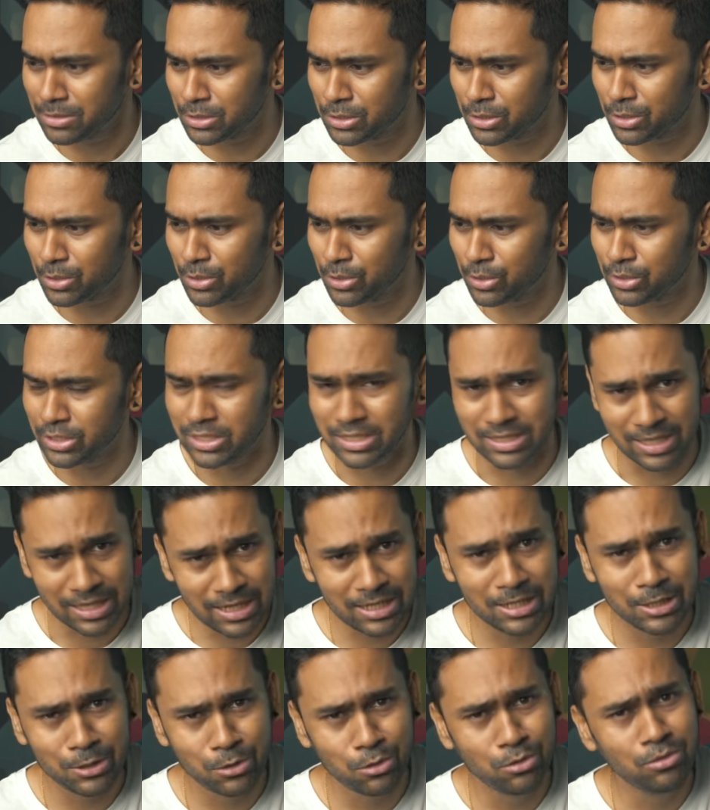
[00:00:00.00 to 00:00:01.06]
So stay
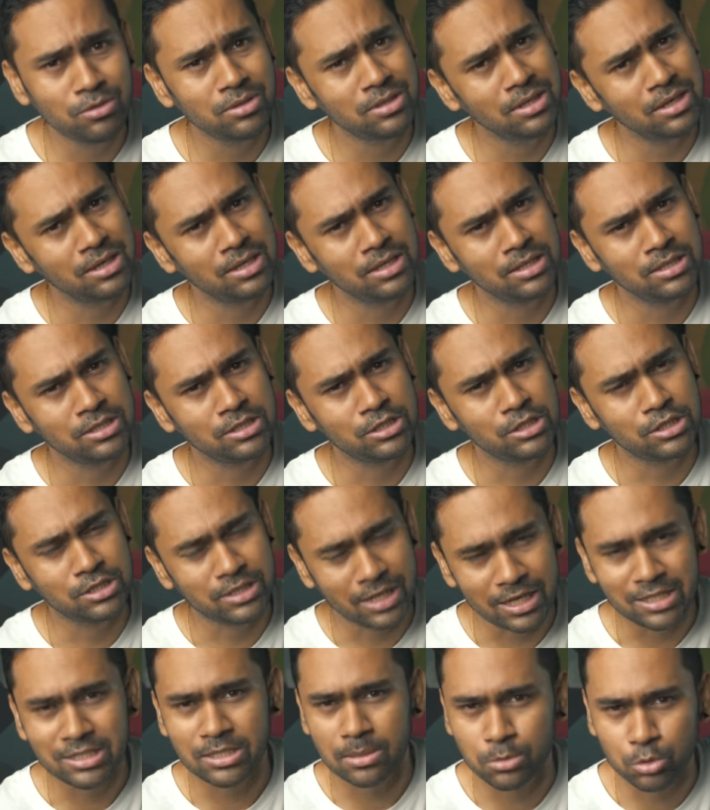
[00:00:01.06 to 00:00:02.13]
tuned,
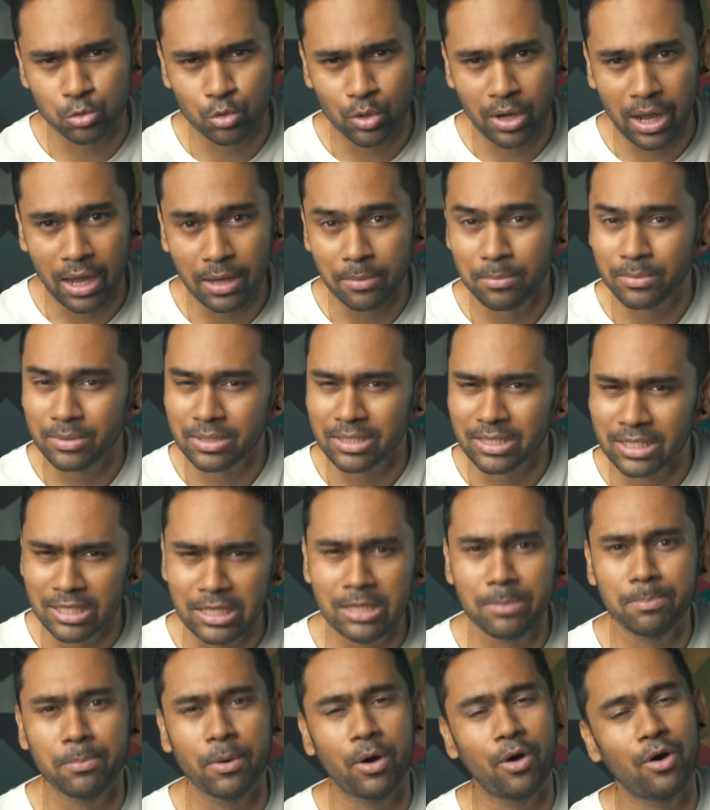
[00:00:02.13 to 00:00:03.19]
stay subscribed,
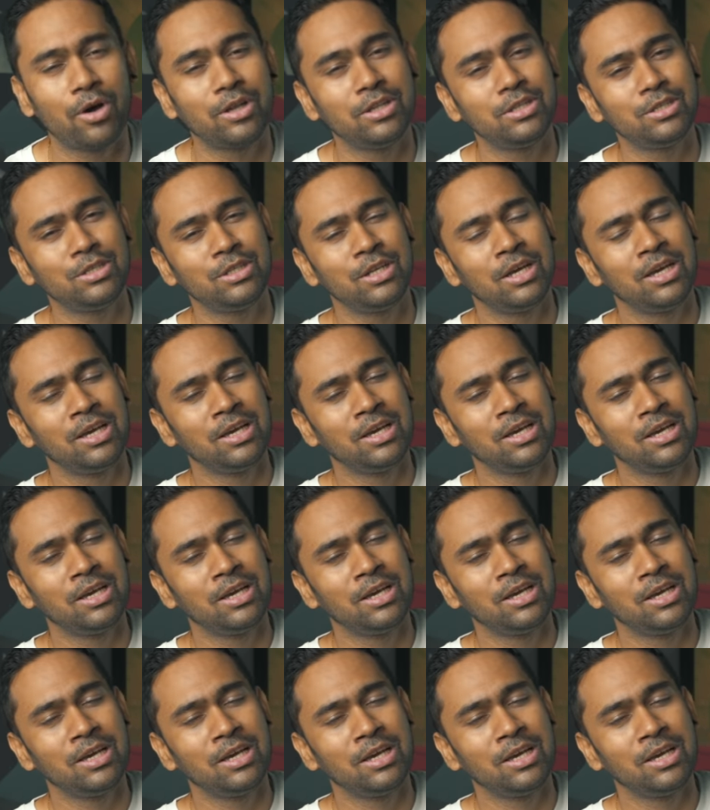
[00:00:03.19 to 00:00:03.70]
keep on